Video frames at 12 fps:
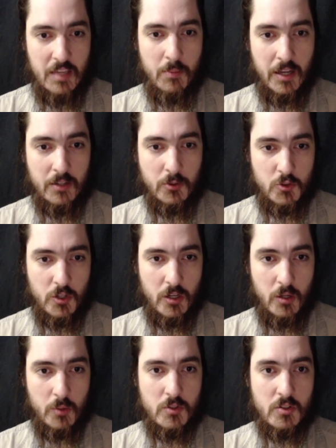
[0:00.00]
Michael
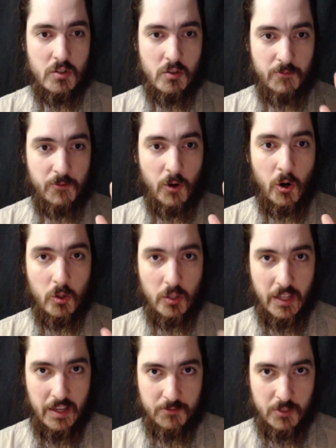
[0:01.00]
Jones is on the far
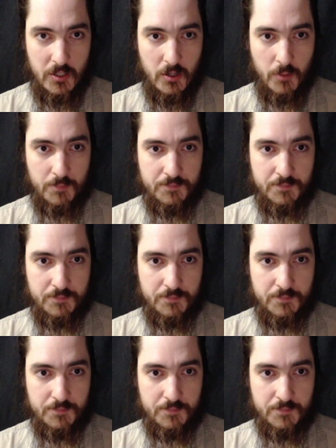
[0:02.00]
left here.